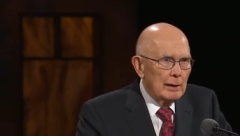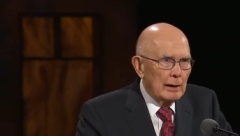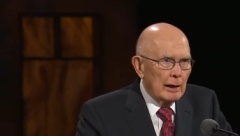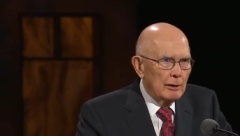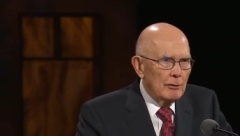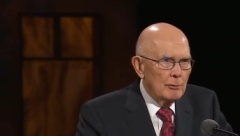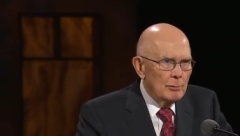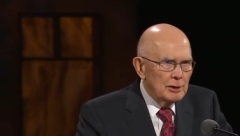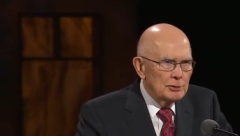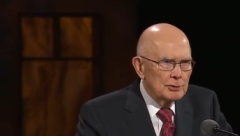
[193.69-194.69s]
And in the
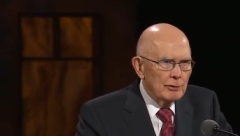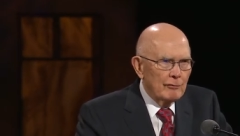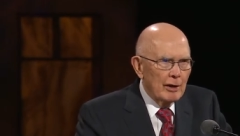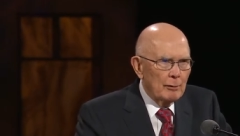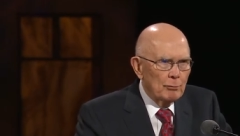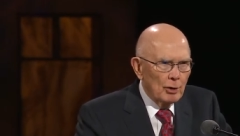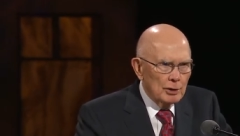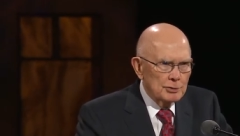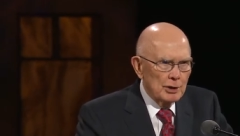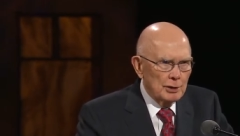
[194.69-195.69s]
midst of that
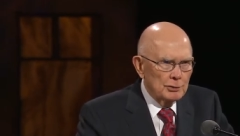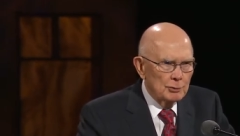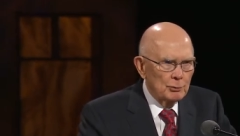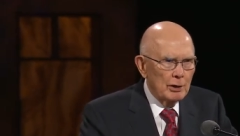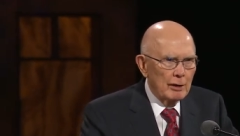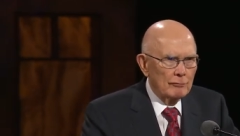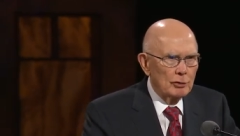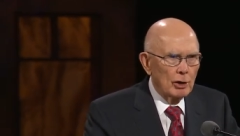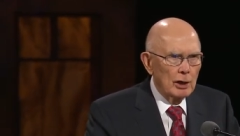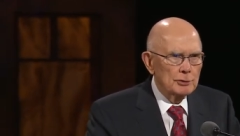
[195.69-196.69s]
process, we have
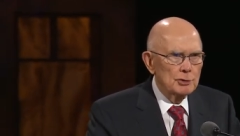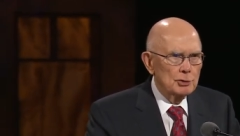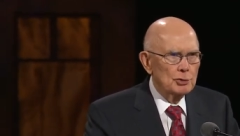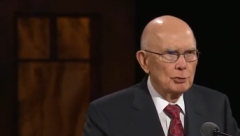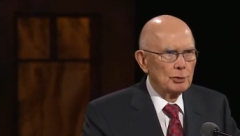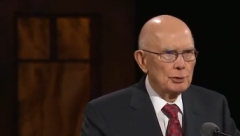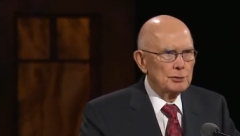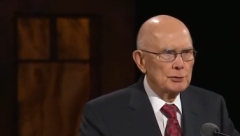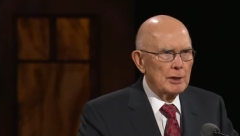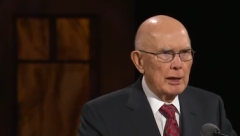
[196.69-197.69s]
God's
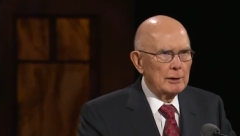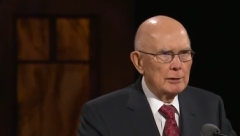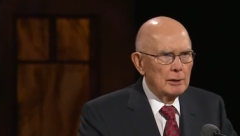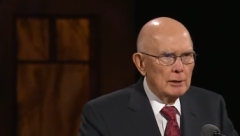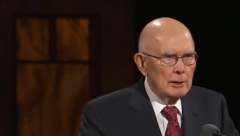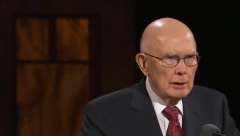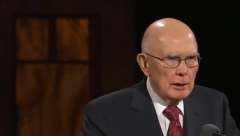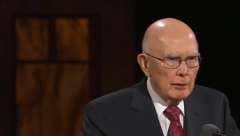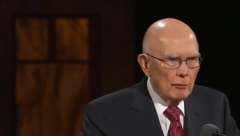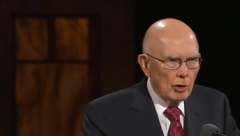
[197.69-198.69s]
assurance that
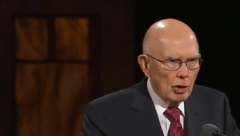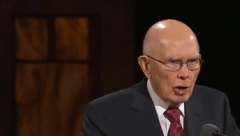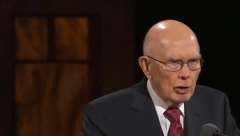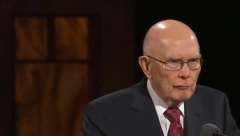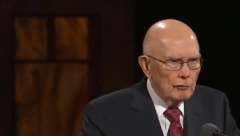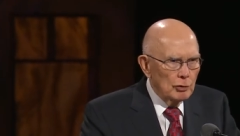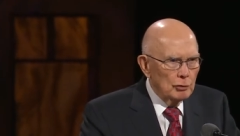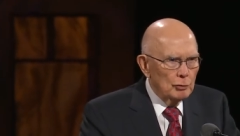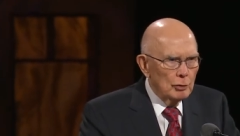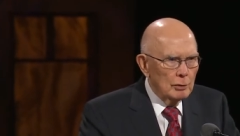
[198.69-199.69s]
in the long
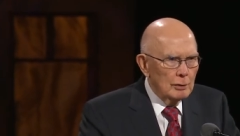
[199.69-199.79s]
view